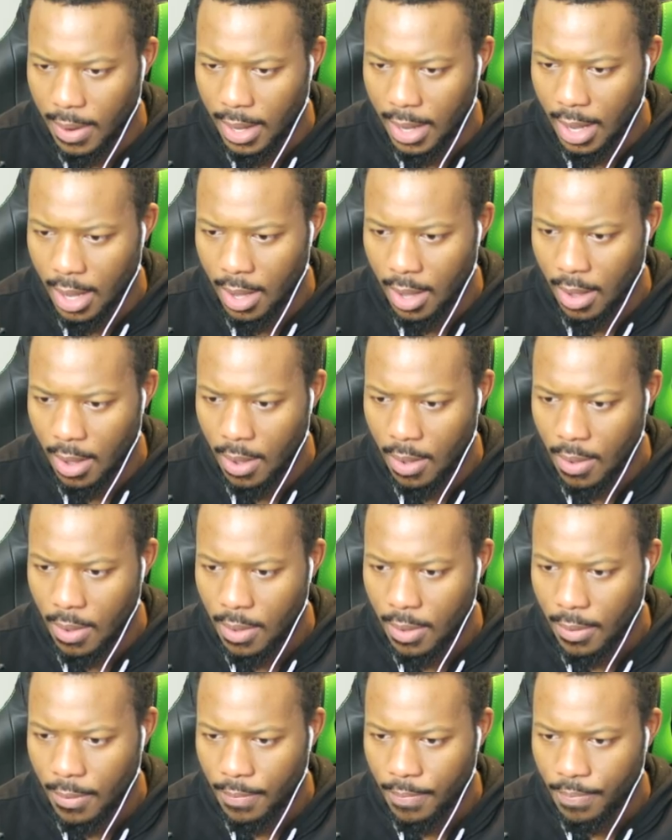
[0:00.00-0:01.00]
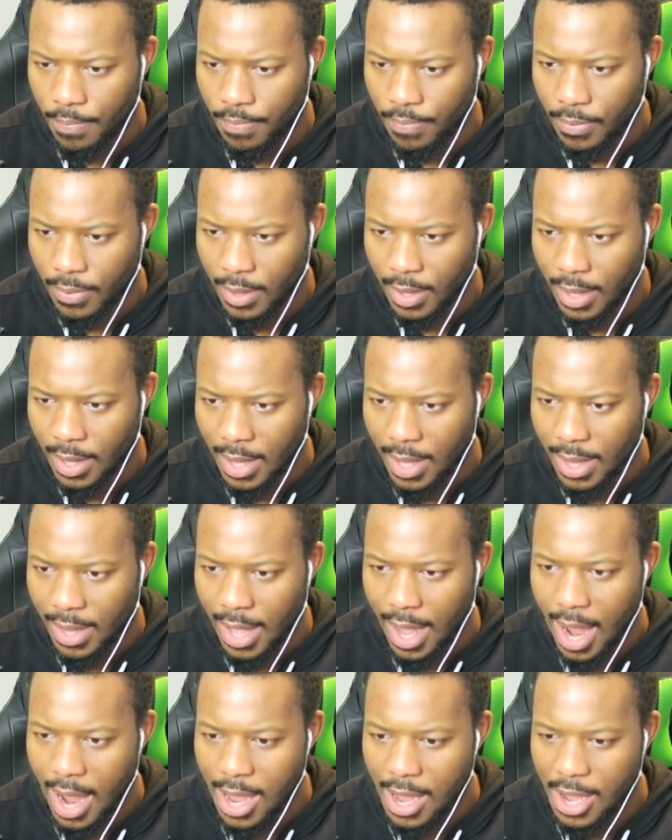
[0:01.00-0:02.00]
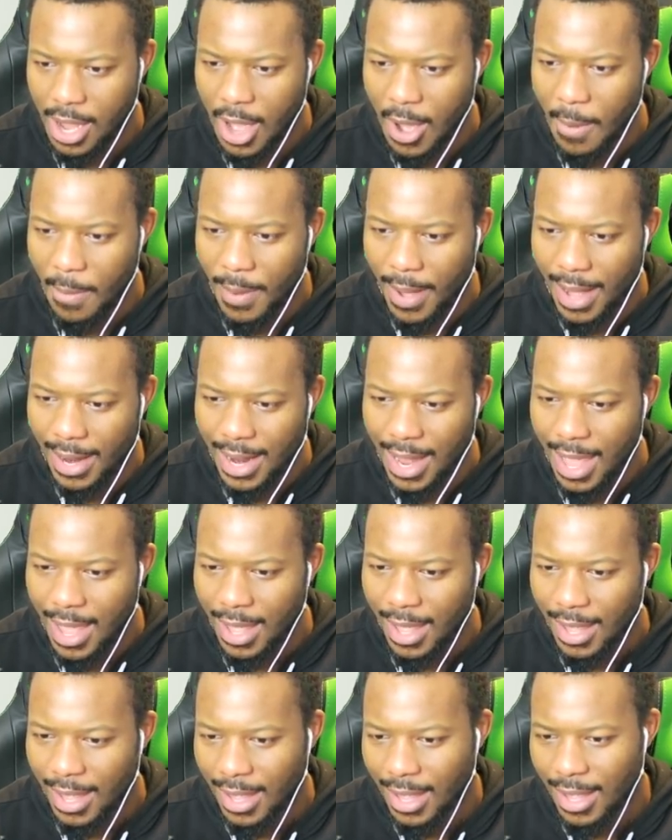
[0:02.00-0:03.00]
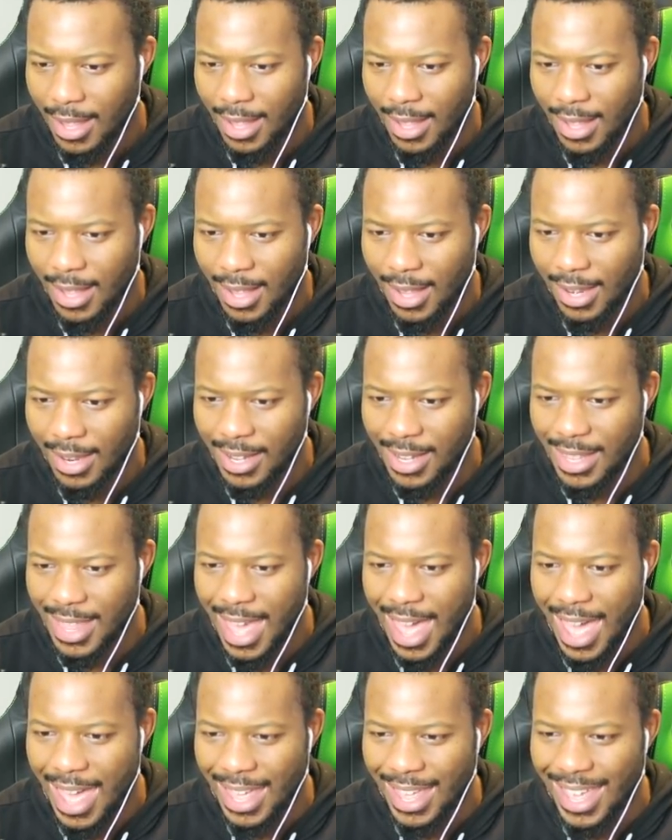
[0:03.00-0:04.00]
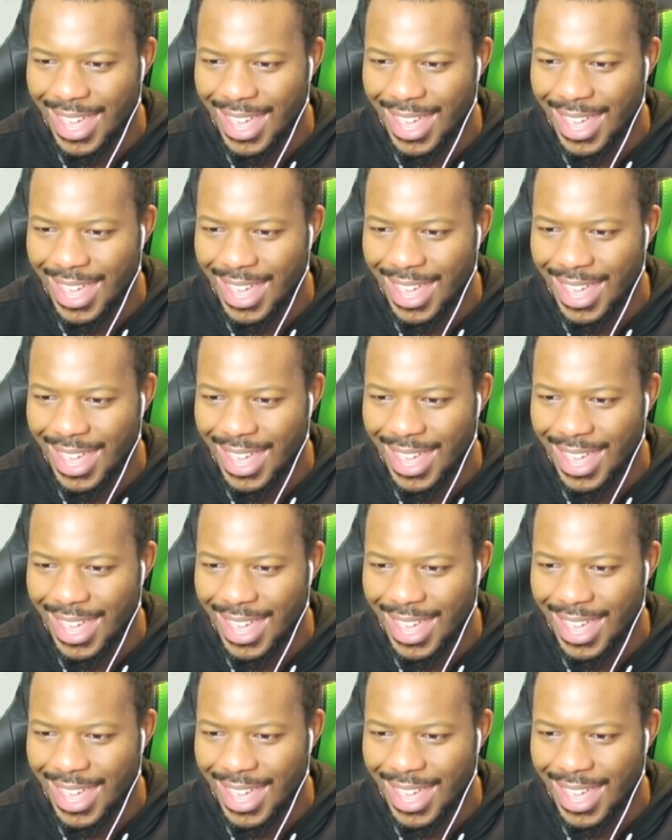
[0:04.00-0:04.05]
we go. There you go, buddy. Look at that.